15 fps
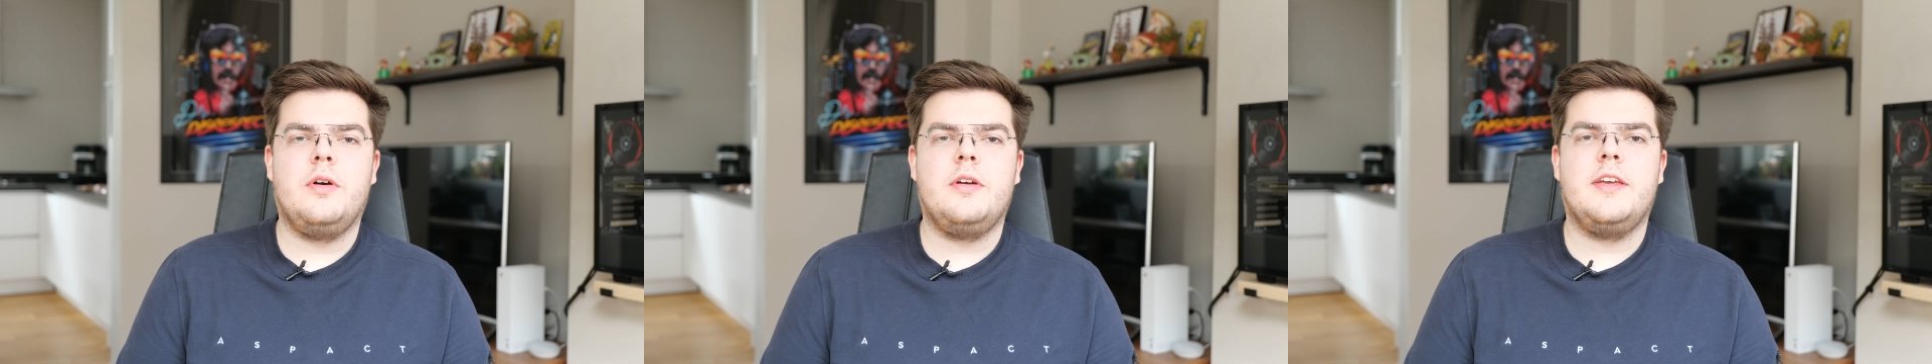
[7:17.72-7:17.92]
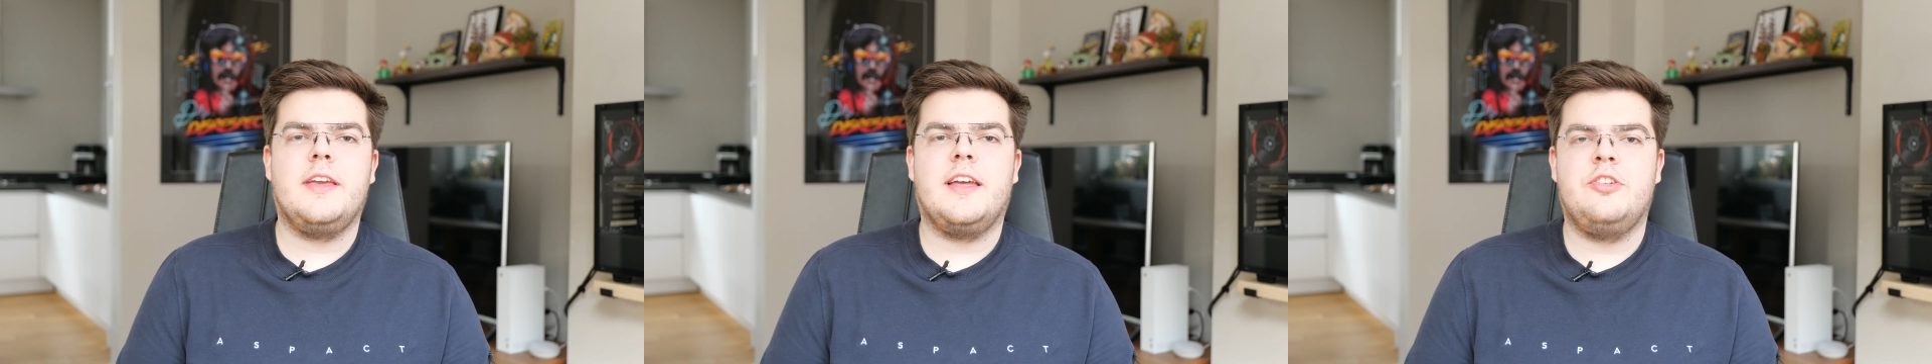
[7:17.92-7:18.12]

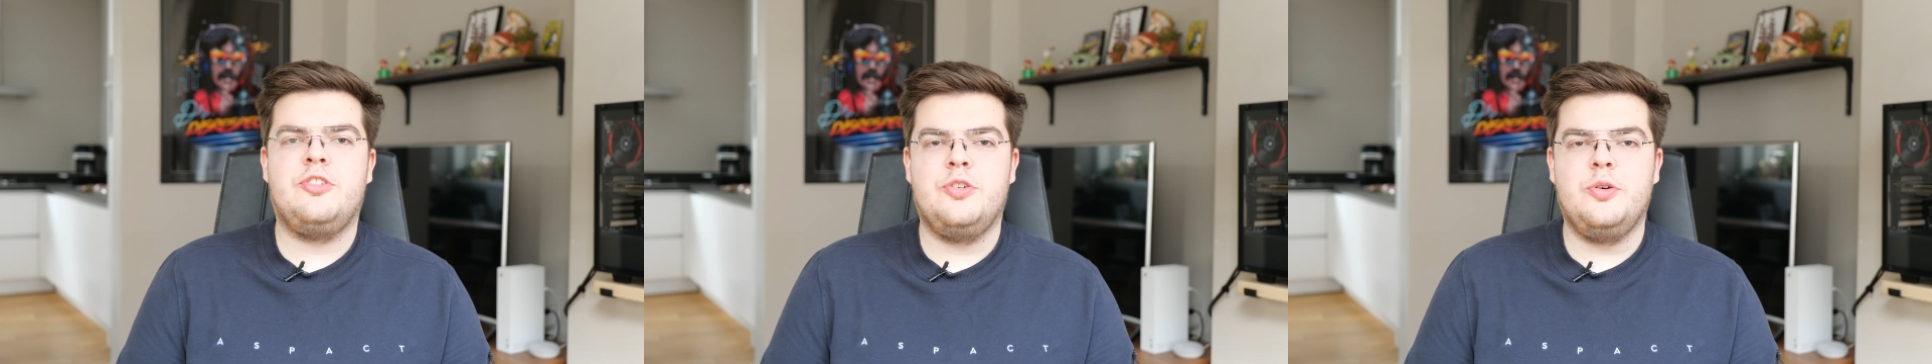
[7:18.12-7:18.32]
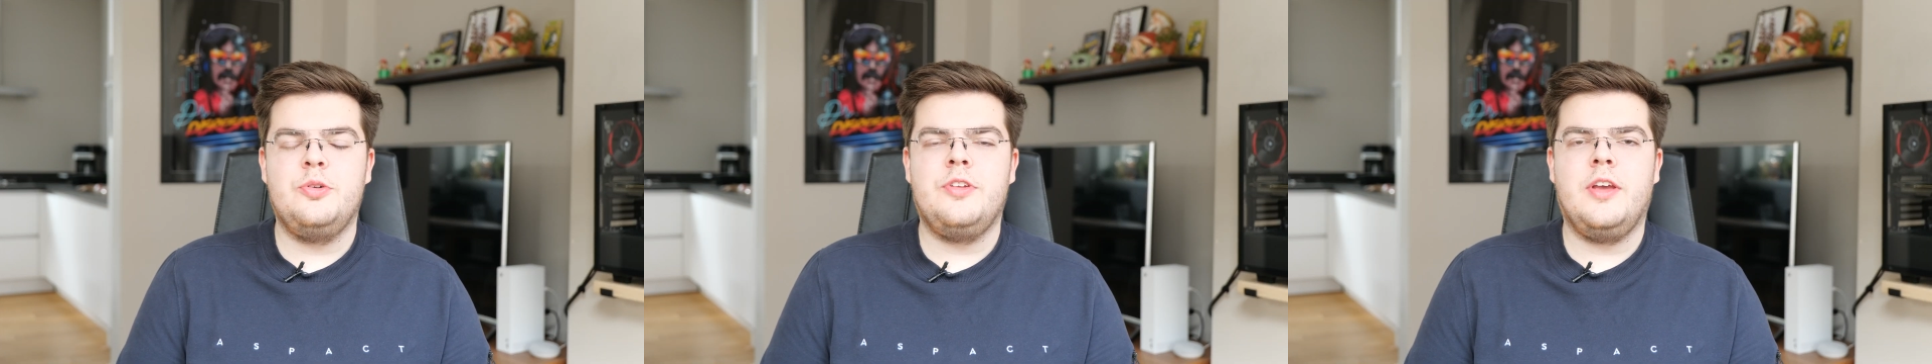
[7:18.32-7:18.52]
working and
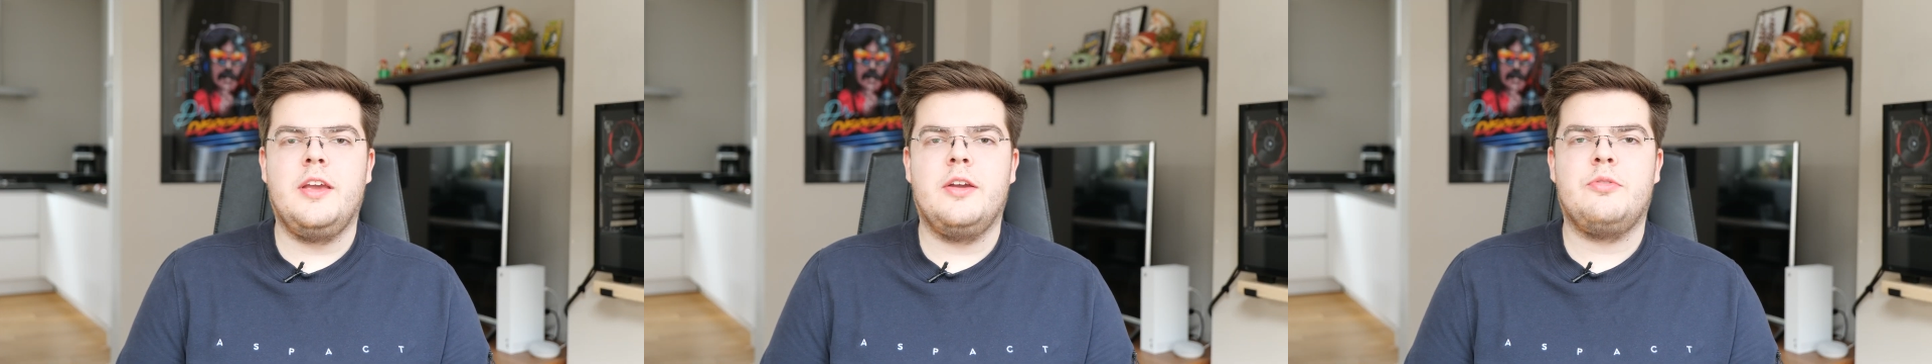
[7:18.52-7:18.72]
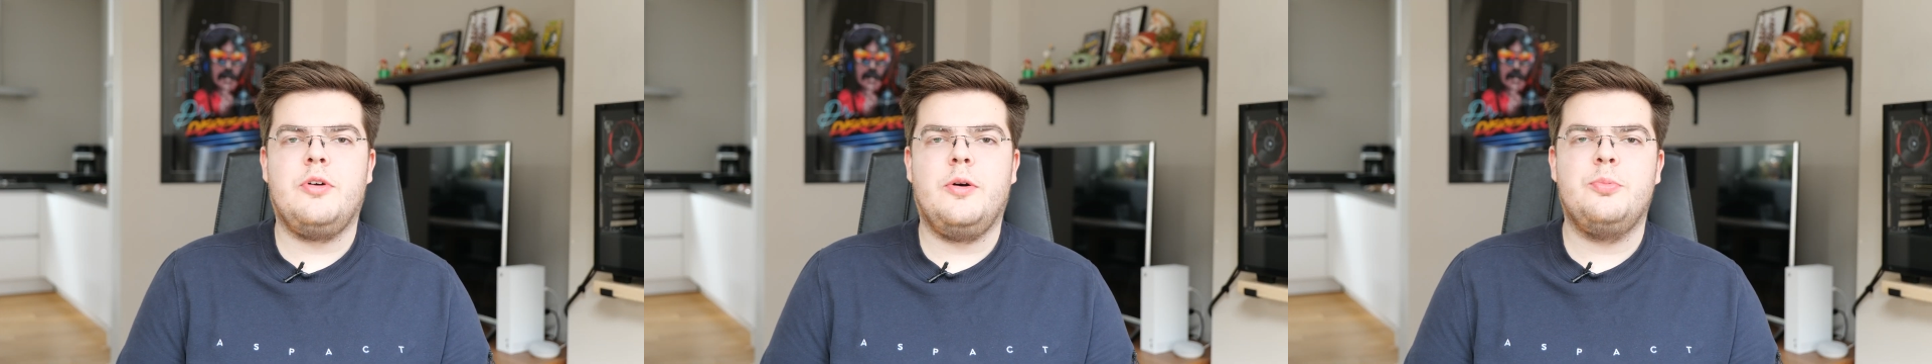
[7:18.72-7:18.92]

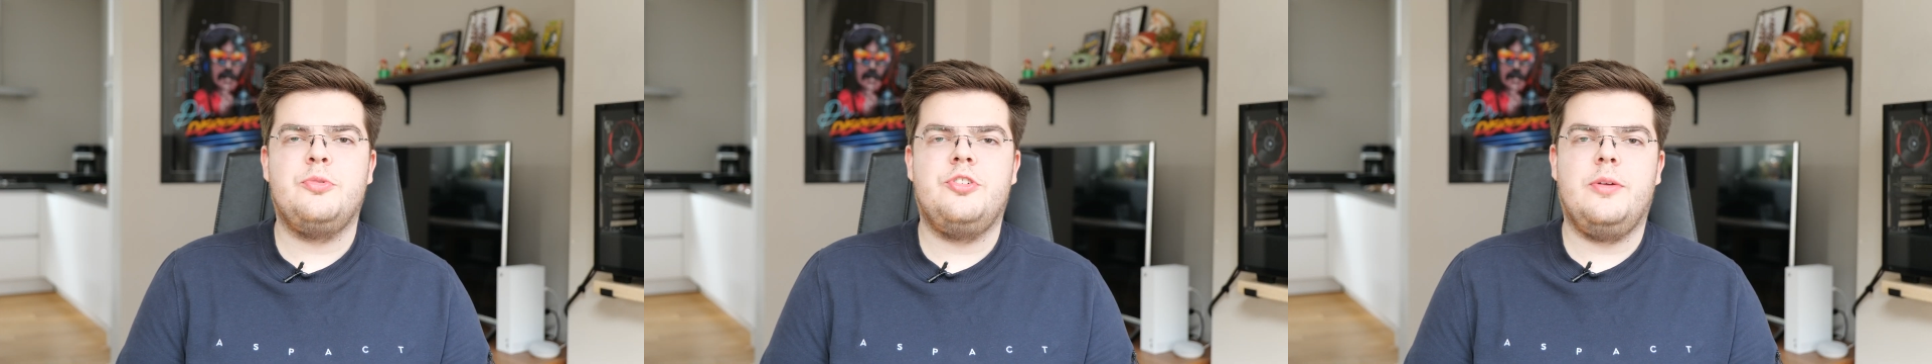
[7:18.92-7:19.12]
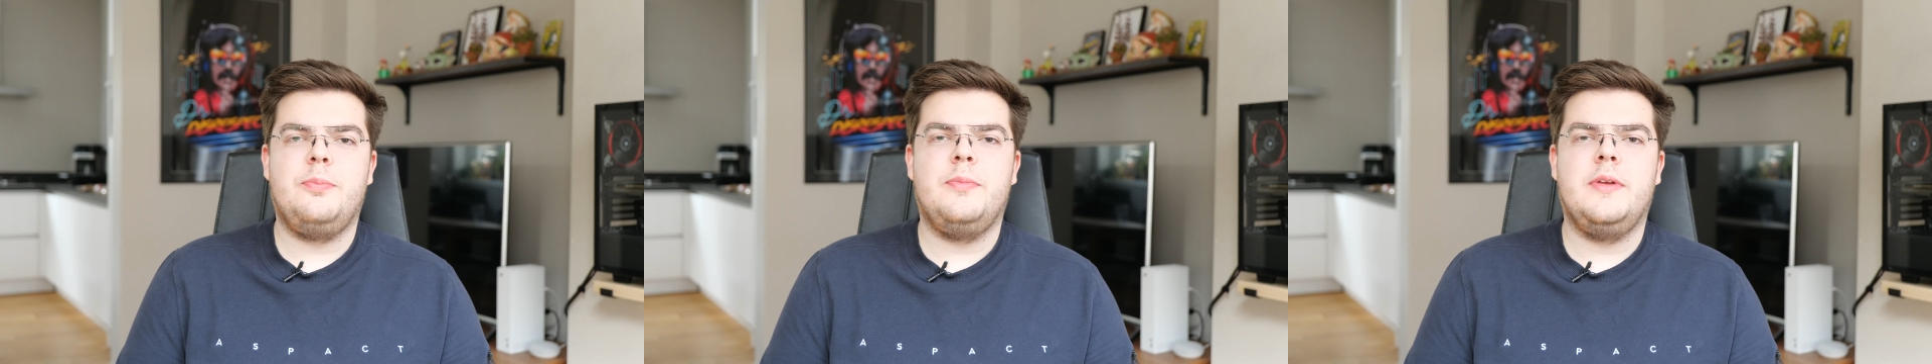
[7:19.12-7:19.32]
shooting, Rob shipped